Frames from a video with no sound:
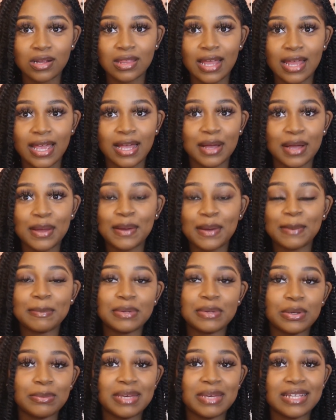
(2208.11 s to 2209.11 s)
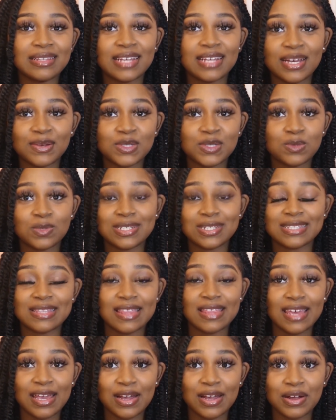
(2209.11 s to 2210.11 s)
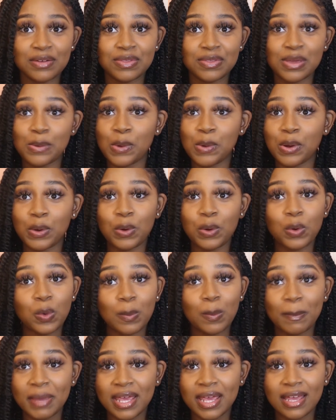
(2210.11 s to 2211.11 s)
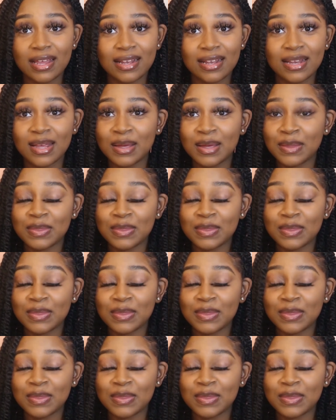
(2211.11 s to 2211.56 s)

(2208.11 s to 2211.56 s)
Like Bloomingdale's was there, they were open,